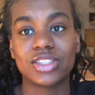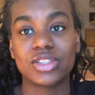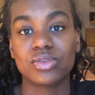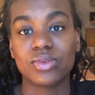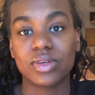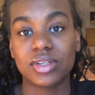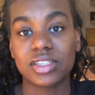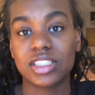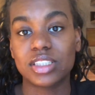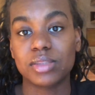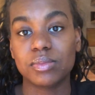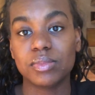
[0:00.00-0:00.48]

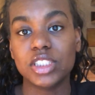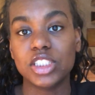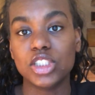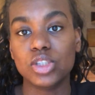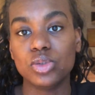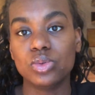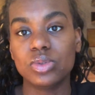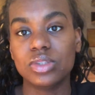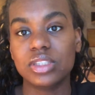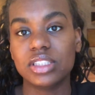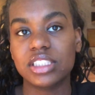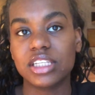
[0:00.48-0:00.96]
Trust me,
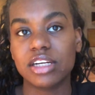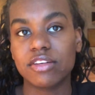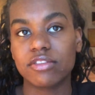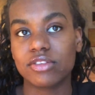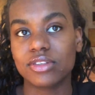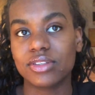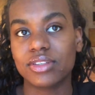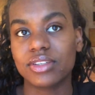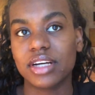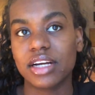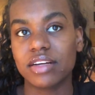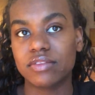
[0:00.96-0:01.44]
you will
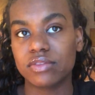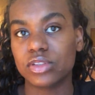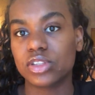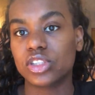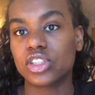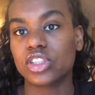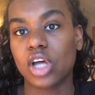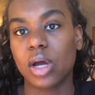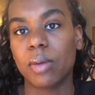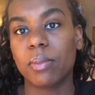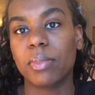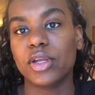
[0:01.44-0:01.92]
never ever
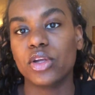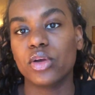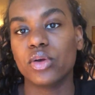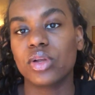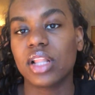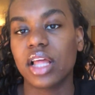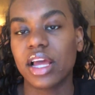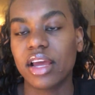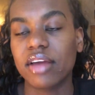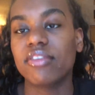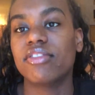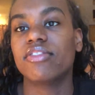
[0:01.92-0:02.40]
stop in
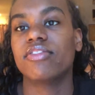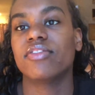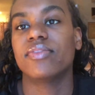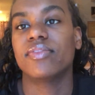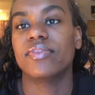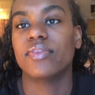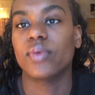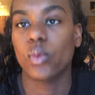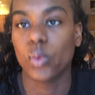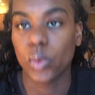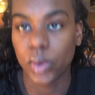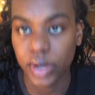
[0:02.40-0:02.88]
your life
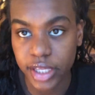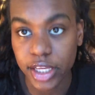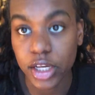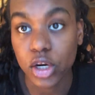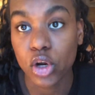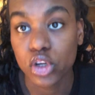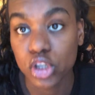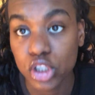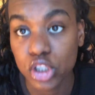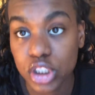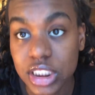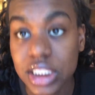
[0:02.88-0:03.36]

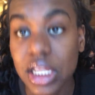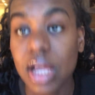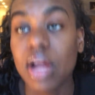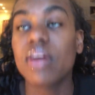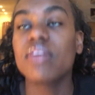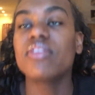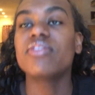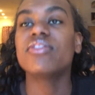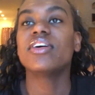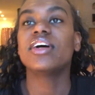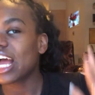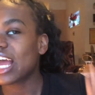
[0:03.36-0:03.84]
working on
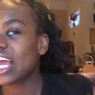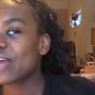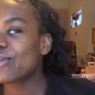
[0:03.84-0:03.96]
yourself.